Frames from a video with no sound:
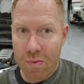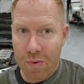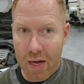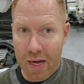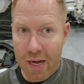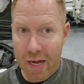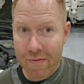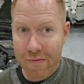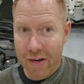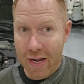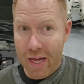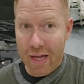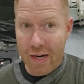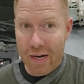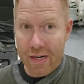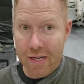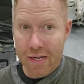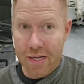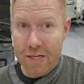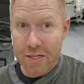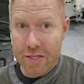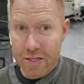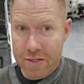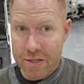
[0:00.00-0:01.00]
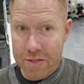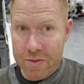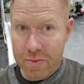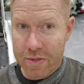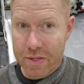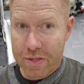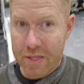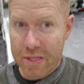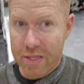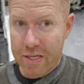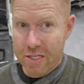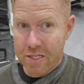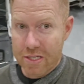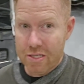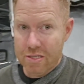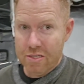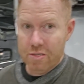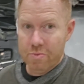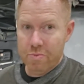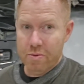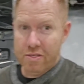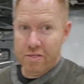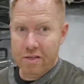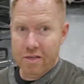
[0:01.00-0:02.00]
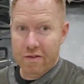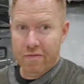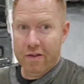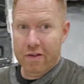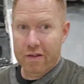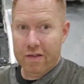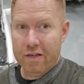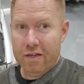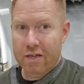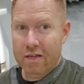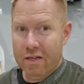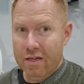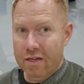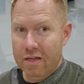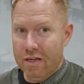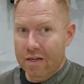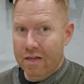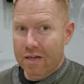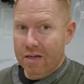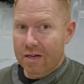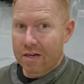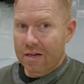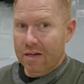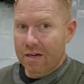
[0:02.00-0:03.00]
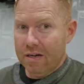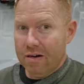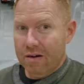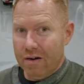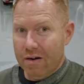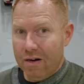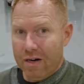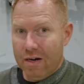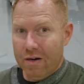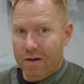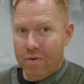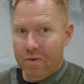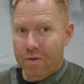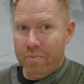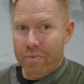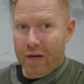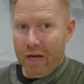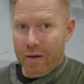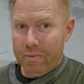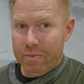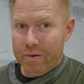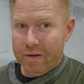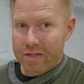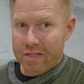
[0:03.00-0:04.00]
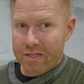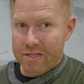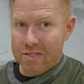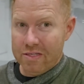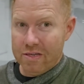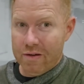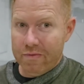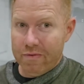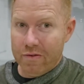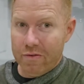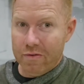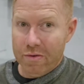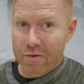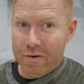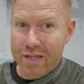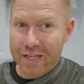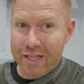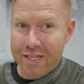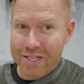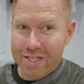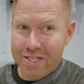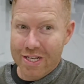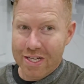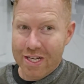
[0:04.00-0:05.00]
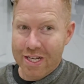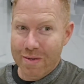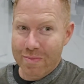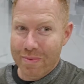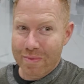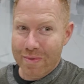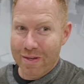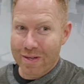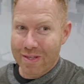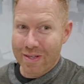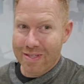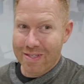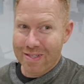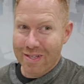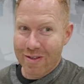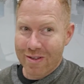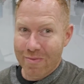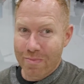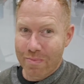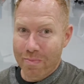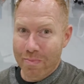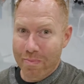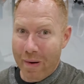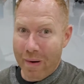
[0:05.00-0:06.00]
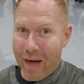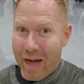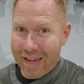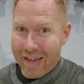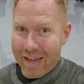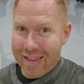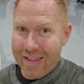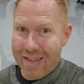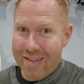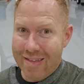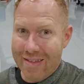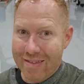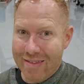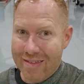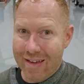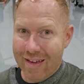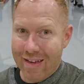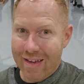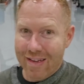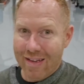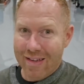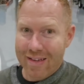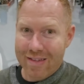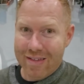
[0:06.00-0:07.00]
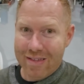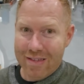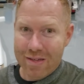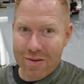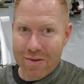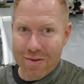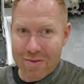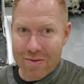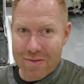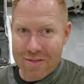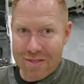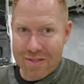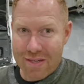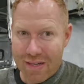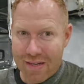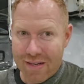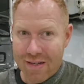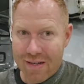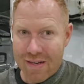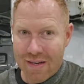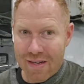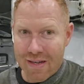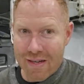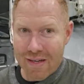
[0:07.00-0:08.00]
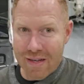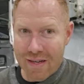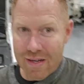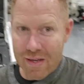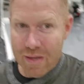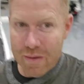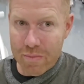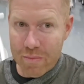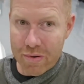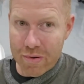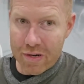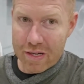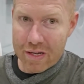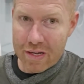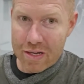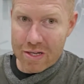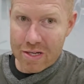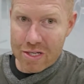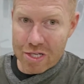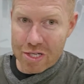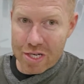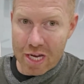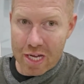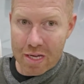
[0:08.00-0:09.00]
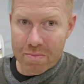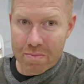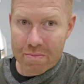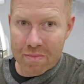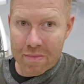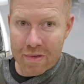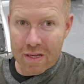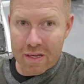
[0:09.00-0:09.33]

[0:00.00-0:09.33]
I haven't had any issues with this specific car. We, I picked this up for really cheap. You can still buy these uh, used in pretty good shape.